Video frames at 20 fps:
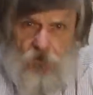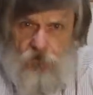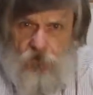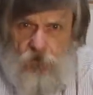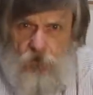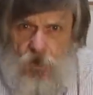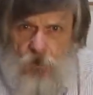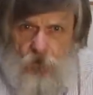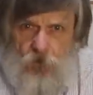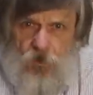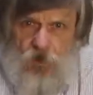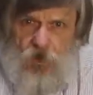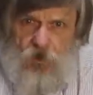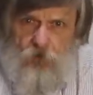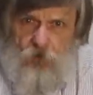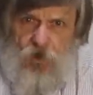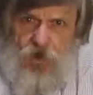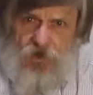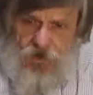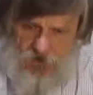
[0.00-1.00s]
now remember,
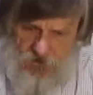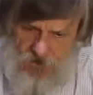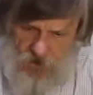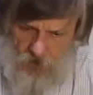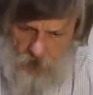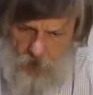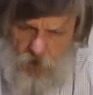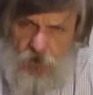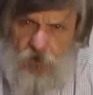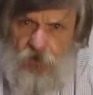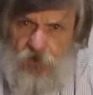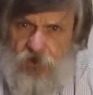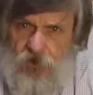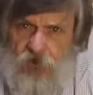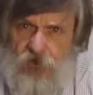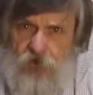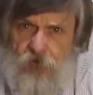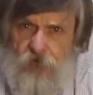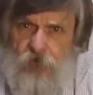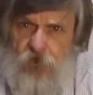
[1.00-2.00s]
back in that
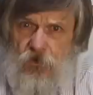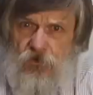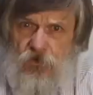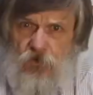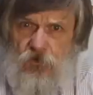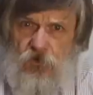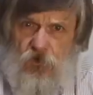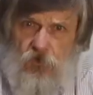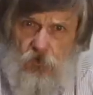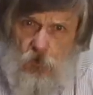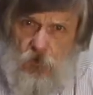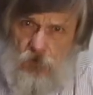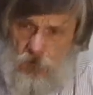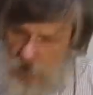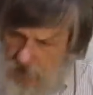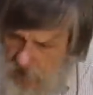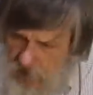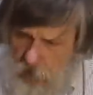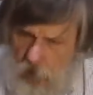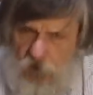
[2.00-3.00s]
period, just as with
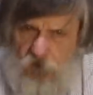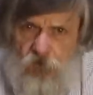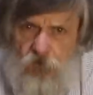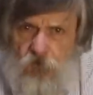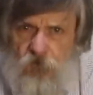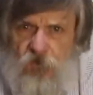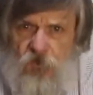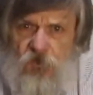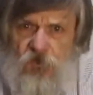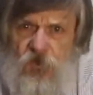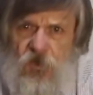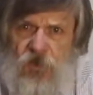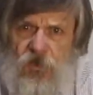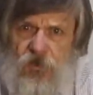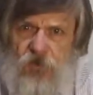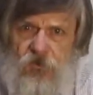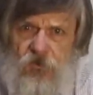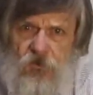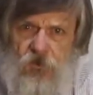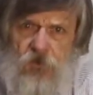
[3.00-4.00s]
many Western
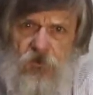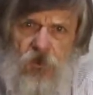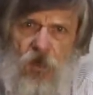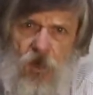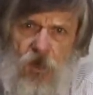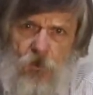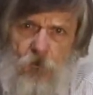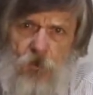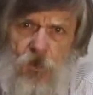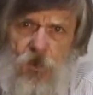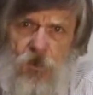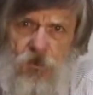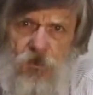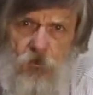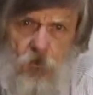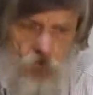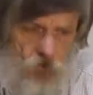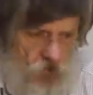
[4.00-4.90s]
societies at the time, there